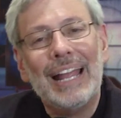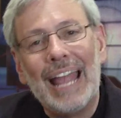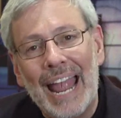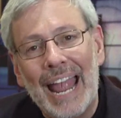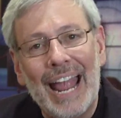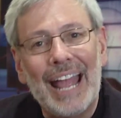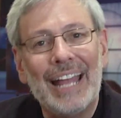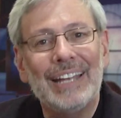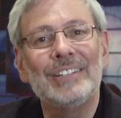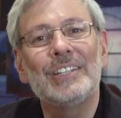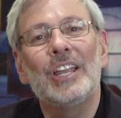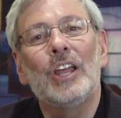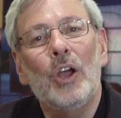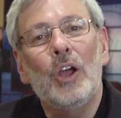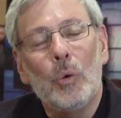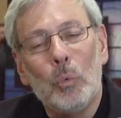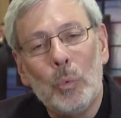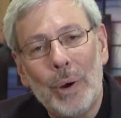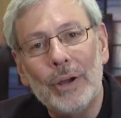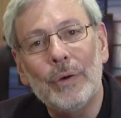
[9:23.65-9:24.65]
and
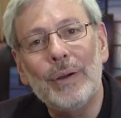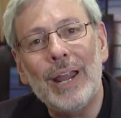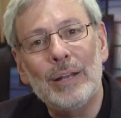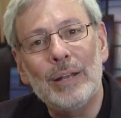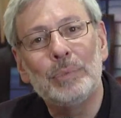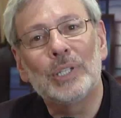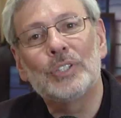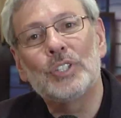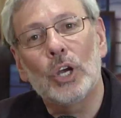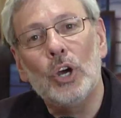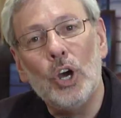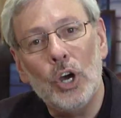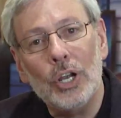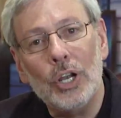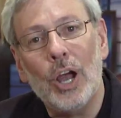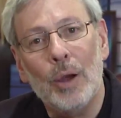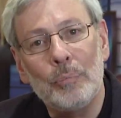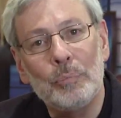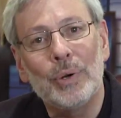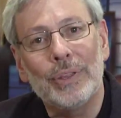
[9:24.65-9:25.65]
we're able to
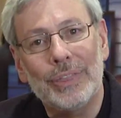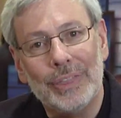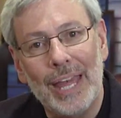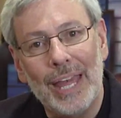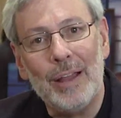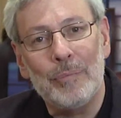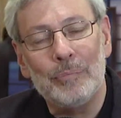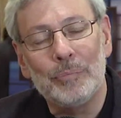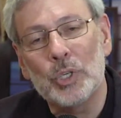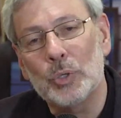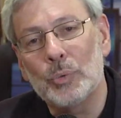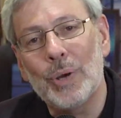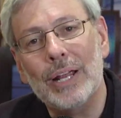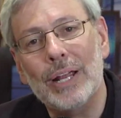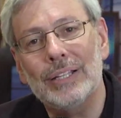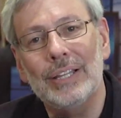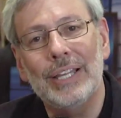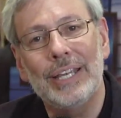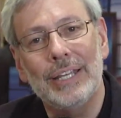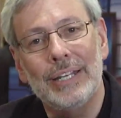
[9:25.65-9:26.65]
hook up with them
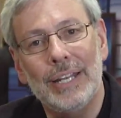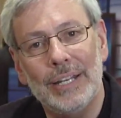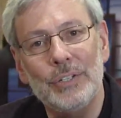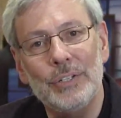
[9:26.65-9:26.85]
directly and